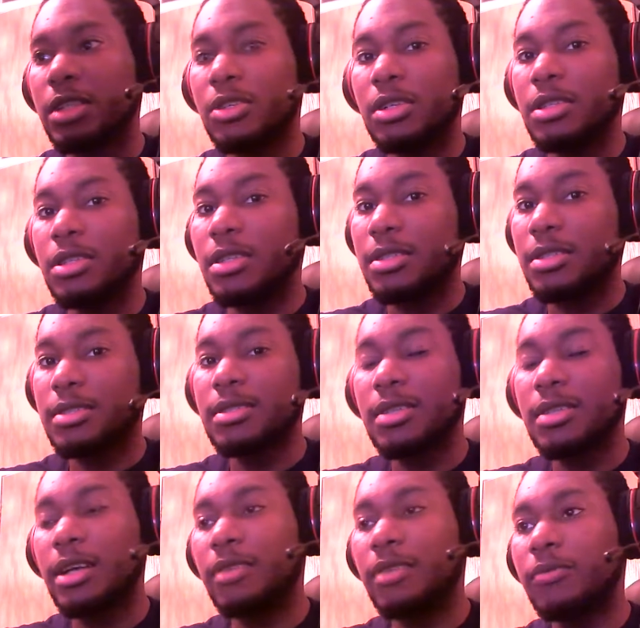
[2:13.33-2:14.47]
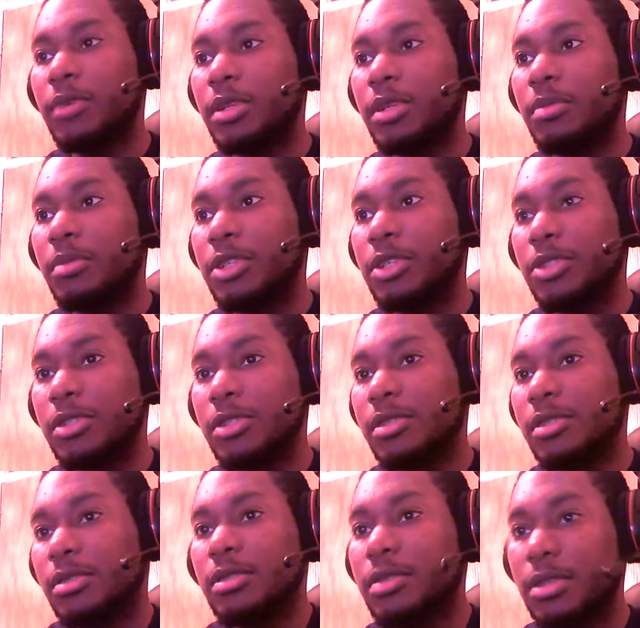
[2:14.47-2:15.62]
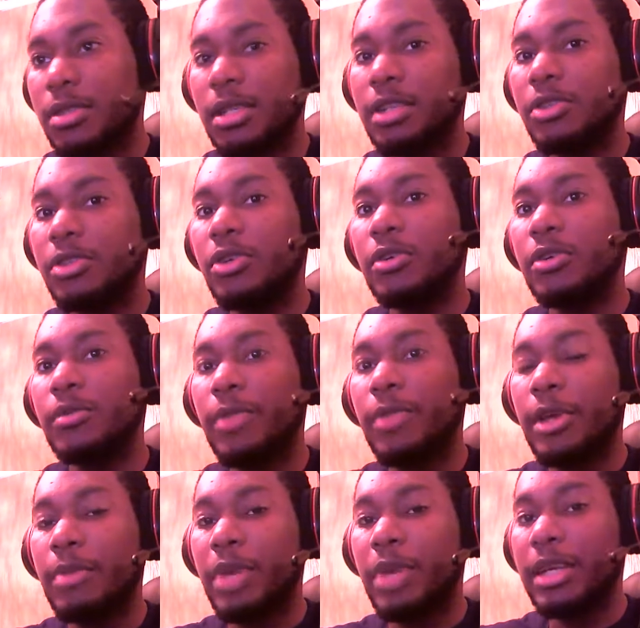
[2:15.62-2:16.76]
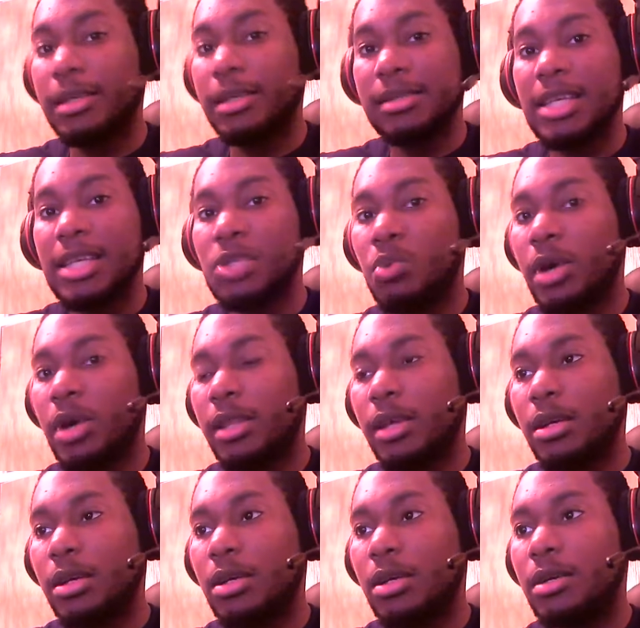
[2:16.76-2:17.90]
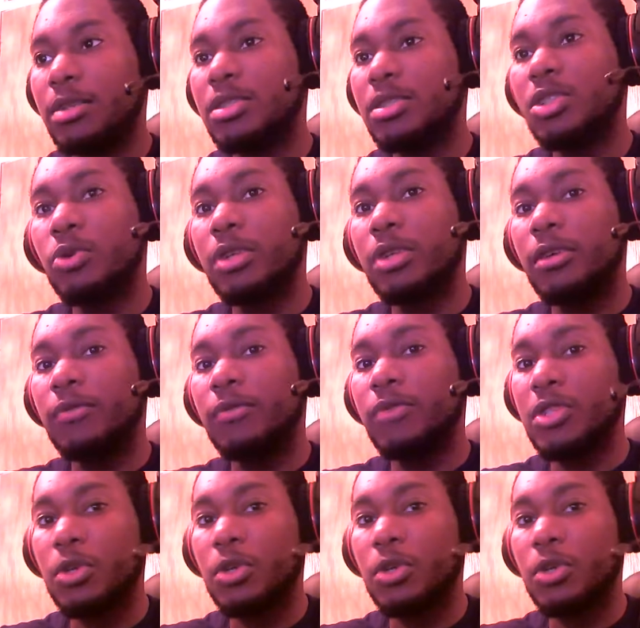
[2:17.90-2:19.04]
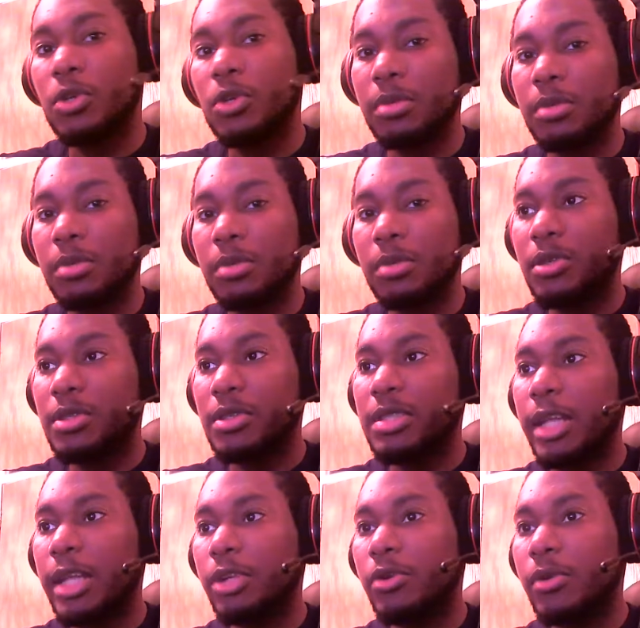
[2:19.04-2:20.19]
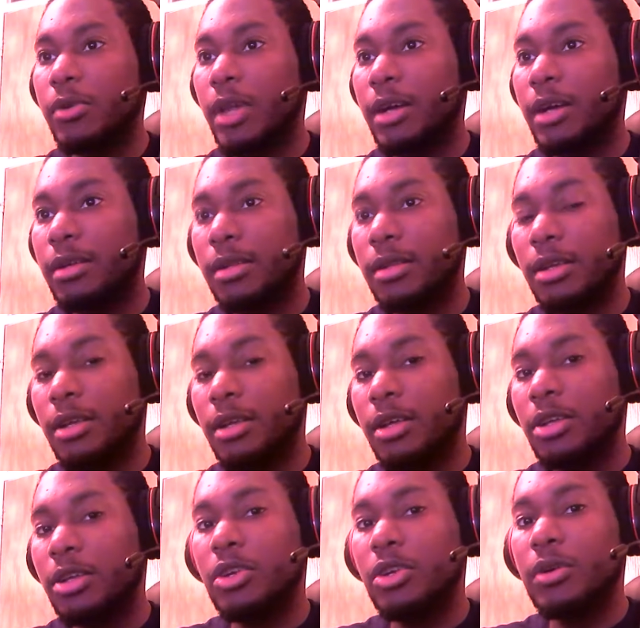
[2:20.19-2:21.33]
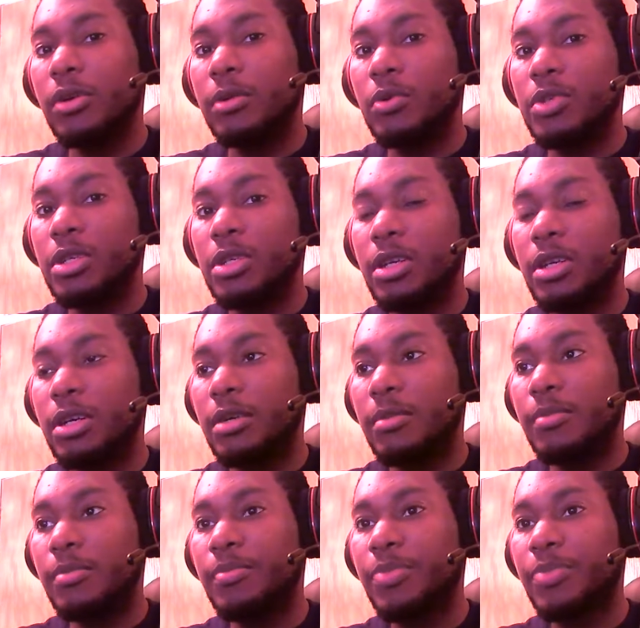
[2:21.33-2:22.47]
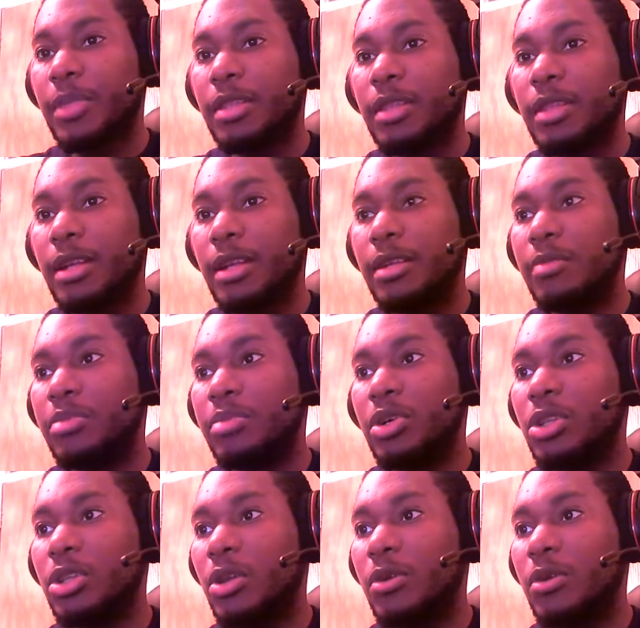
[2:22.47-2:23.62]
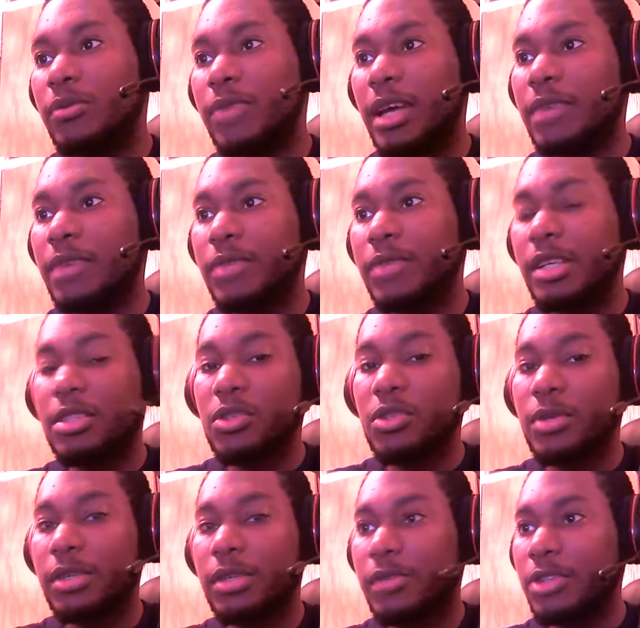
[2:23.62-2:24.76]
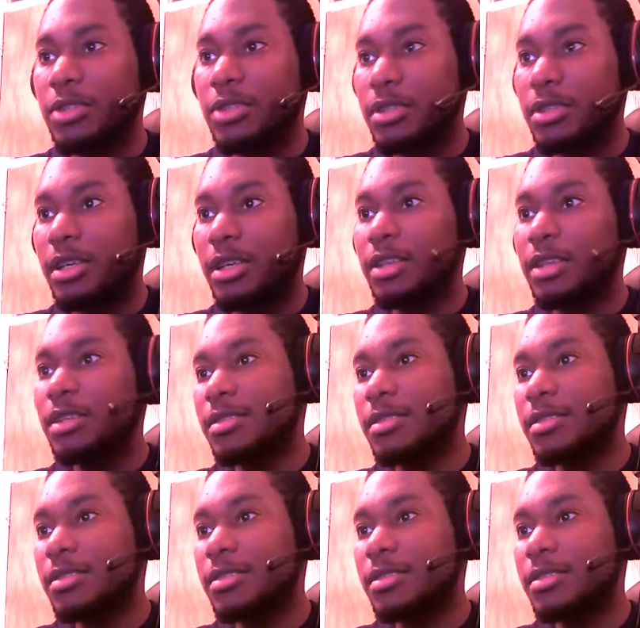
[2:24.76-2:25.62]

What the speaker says: It looks kind of fun, but it's just I don't know. But I guess that's why they sold it for so cheap, because they knew that it wasn't they didn't put a lot of effort into it eventually, I guess.